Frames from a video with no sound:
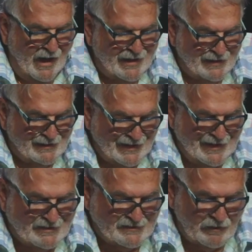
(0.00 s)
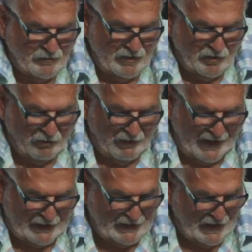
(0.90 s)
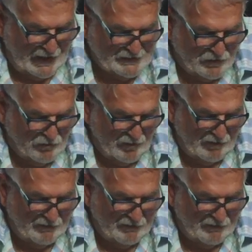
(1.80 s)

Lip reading: And at least that we will recognize it when